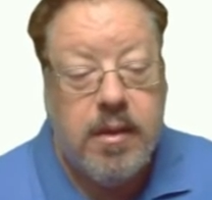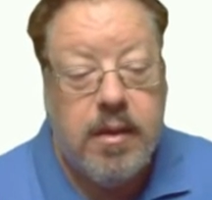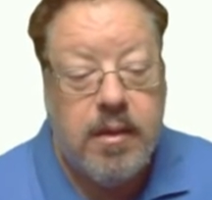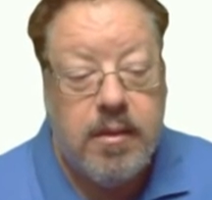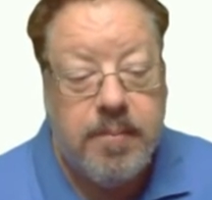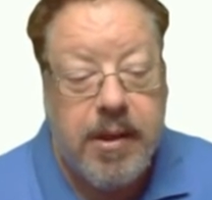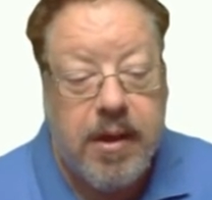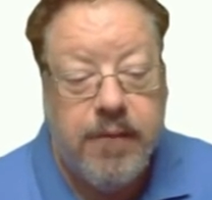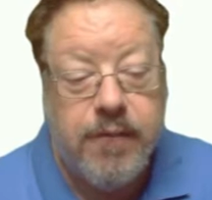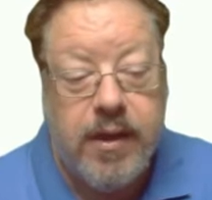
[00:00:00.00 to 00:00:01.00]
The
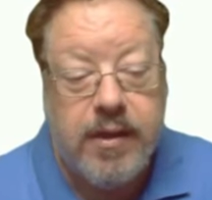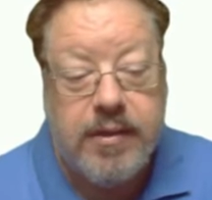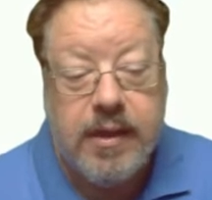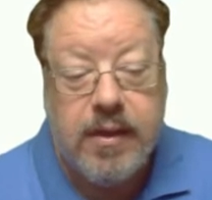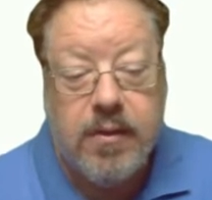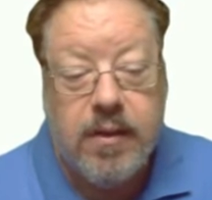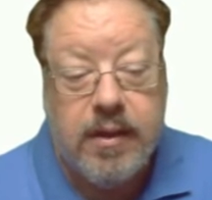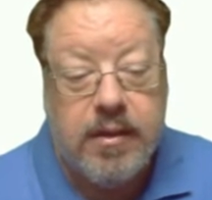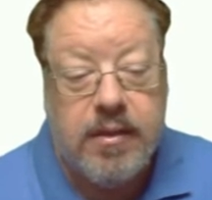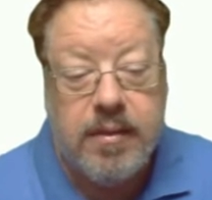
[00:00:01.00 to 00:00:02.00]
paraphrase here
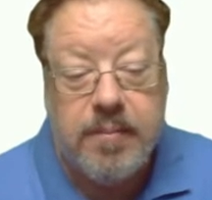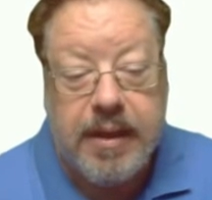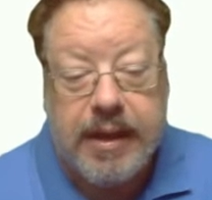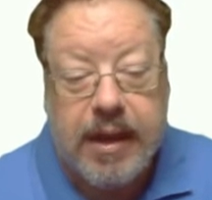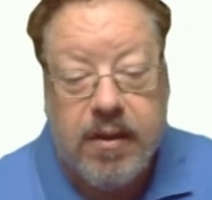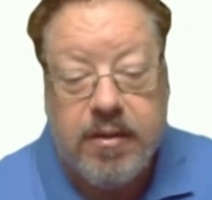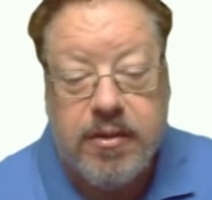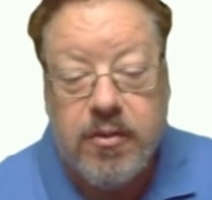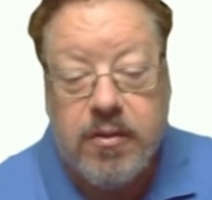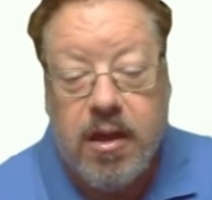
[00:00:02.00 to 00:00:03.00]
is, in many areas,
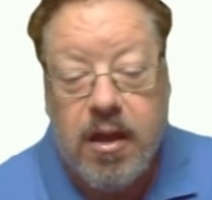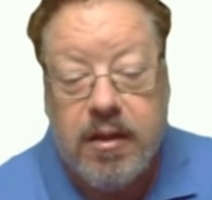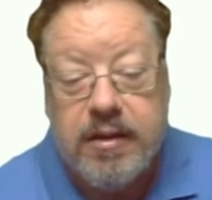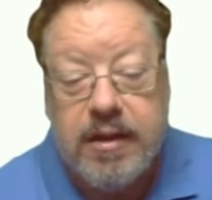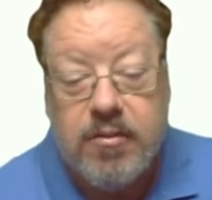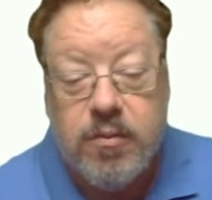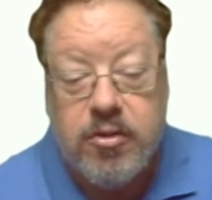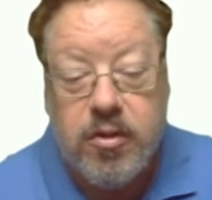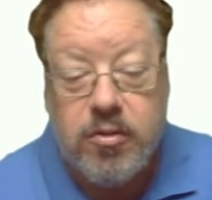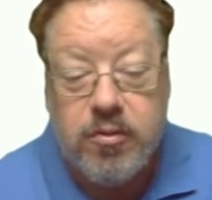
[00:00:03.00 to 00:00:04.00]
certain holidays
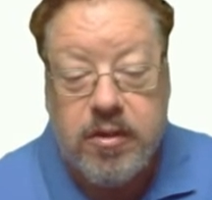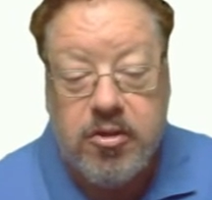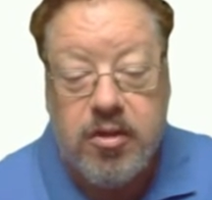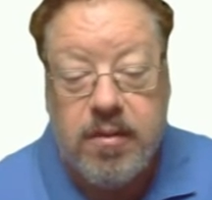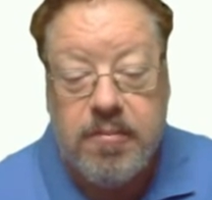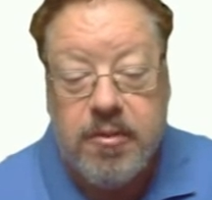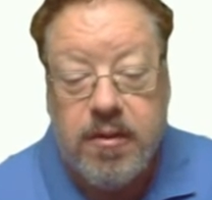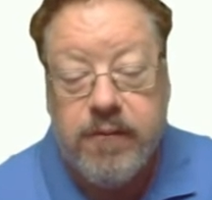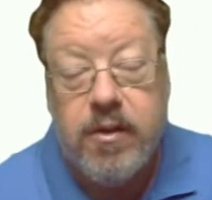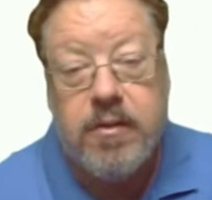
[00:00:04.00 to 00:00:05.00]
which are traditionally
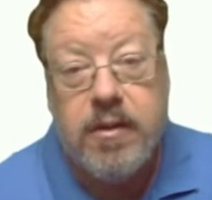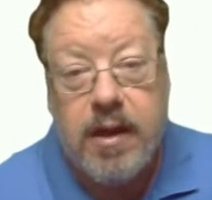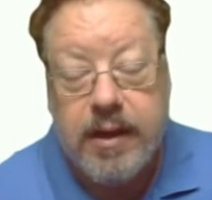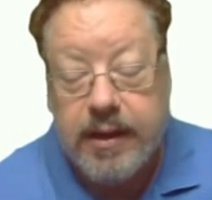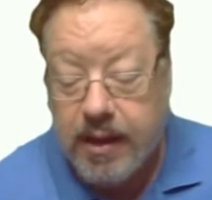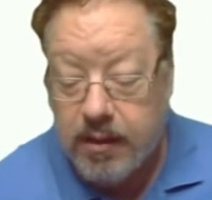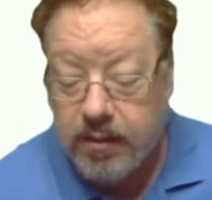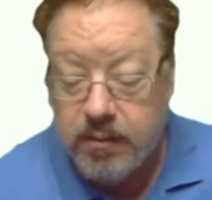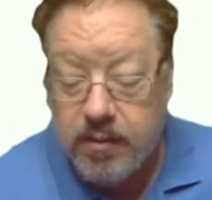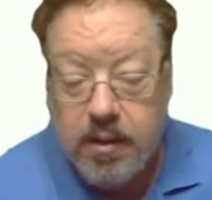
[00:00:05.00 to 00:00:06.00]
observed are dying
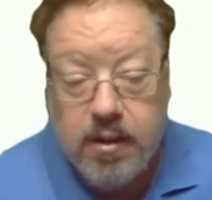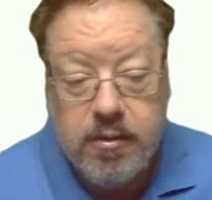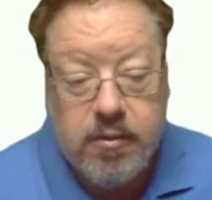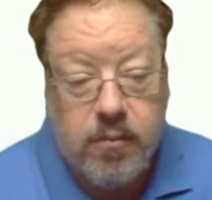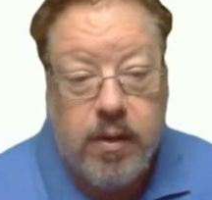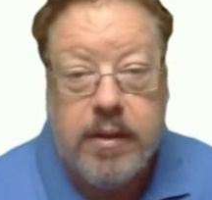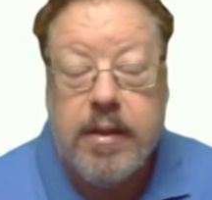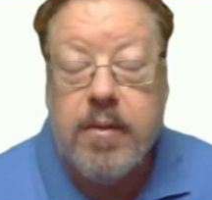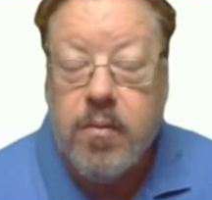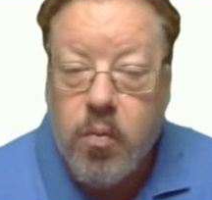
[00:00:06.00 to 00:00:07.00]
out. So
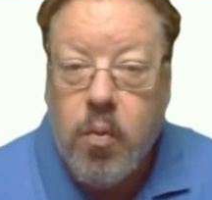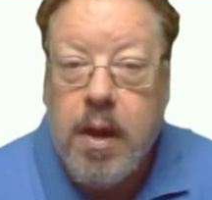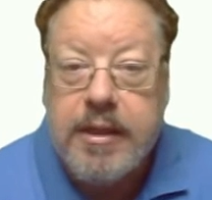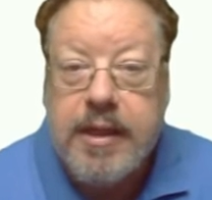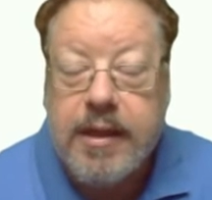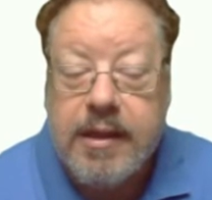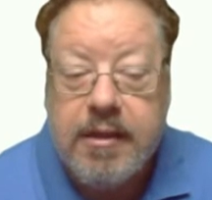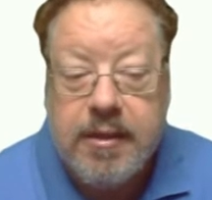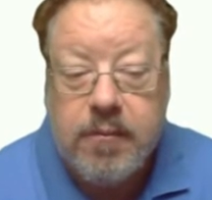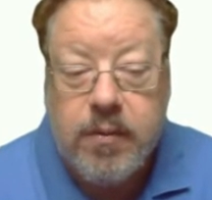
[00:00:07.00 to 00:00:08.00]
what
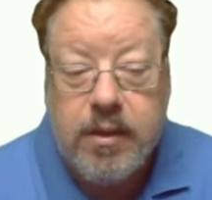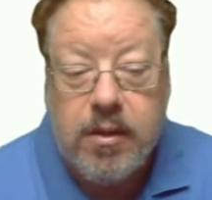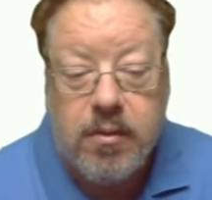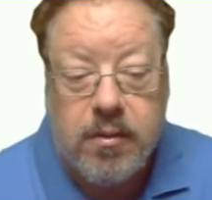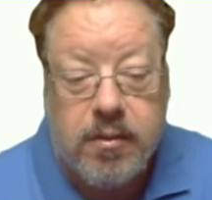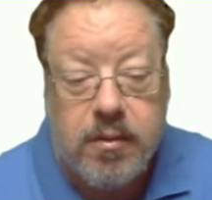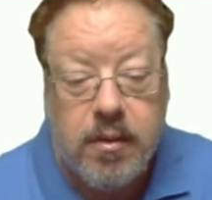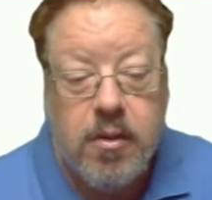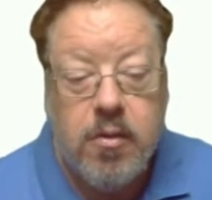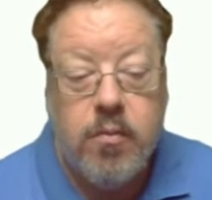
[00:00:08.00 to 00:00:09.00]
techniques did we use?
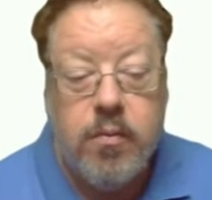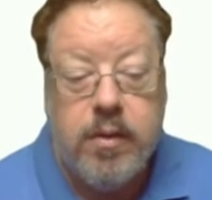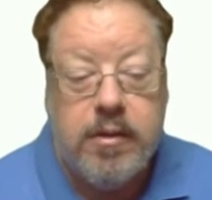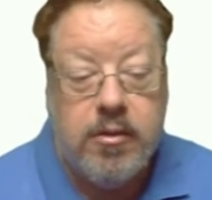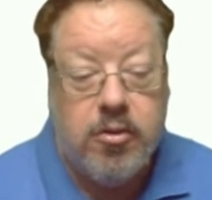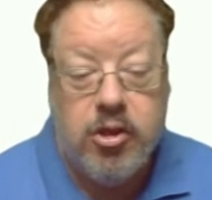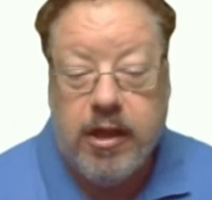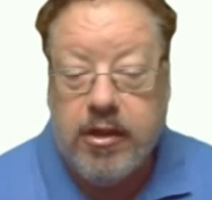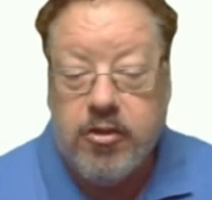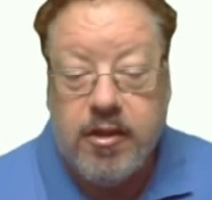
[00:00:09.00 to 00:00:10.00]
We
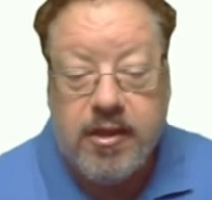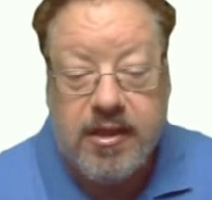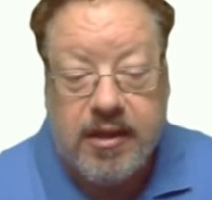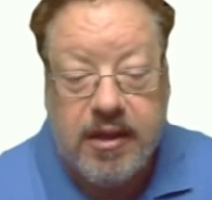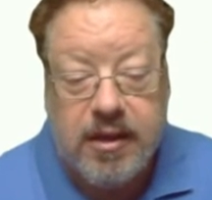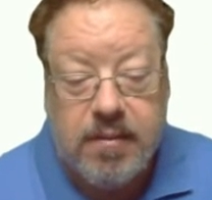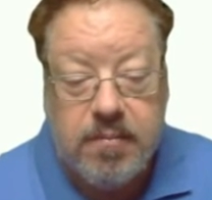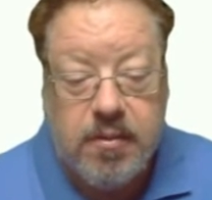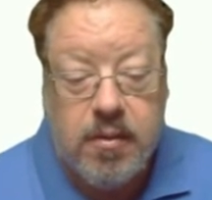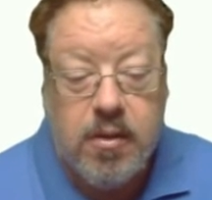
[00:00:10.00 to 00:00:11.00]
changed the
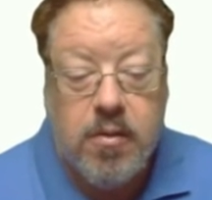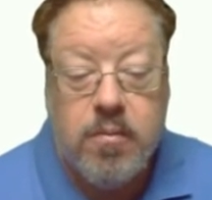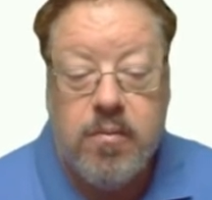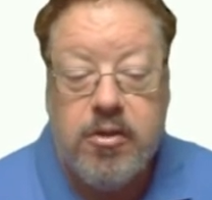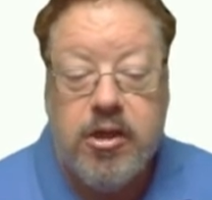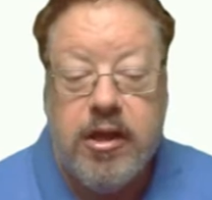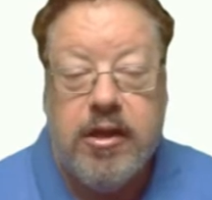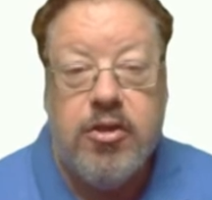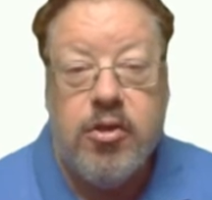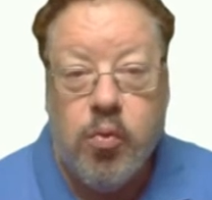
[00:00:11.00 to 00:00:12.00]
synonyms and we
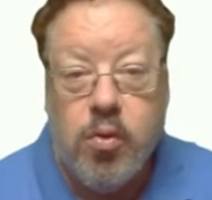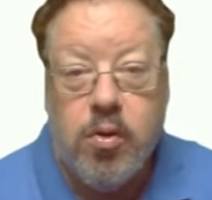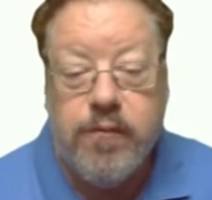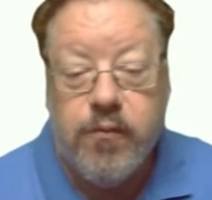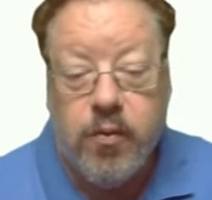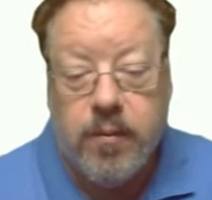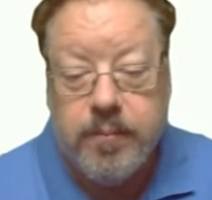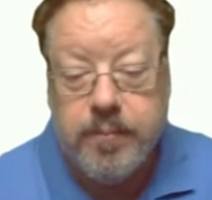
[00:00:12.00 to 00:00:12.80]
changed the word form.